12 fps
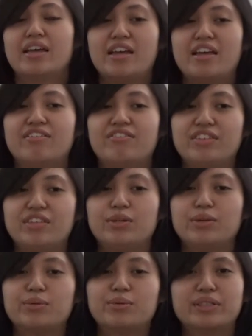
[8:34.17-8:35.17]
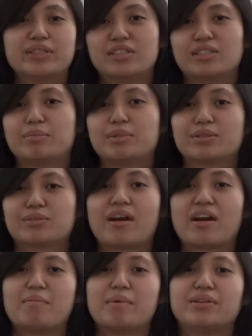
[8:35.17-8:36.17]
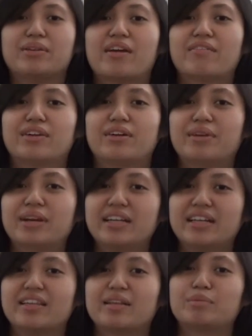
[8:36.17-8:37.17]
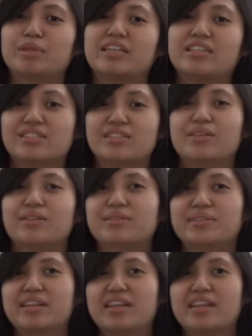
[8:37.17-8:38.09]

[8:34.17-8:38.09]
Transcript: If you want to subscribe and you haven't already, then please do.